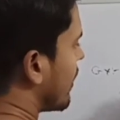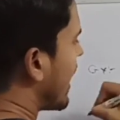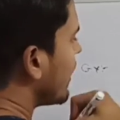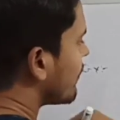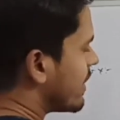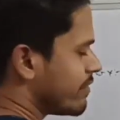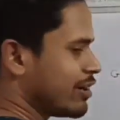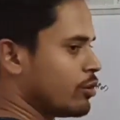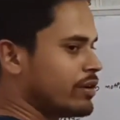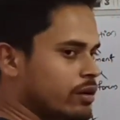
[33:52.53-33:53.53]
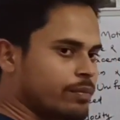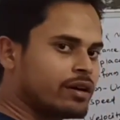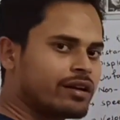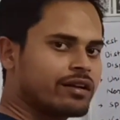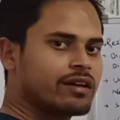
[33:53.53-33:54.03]
At 5 km
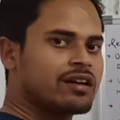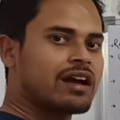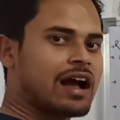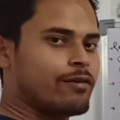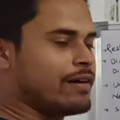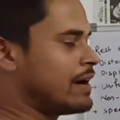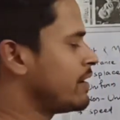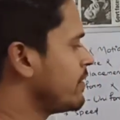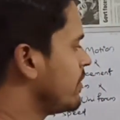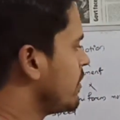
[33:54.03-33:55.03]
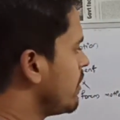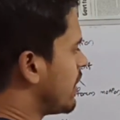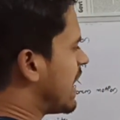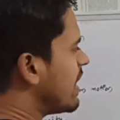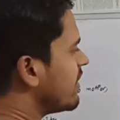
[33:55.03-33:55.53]
per hour
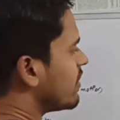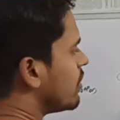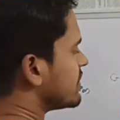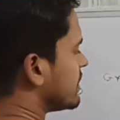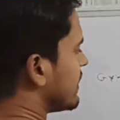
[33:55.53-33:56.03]
in north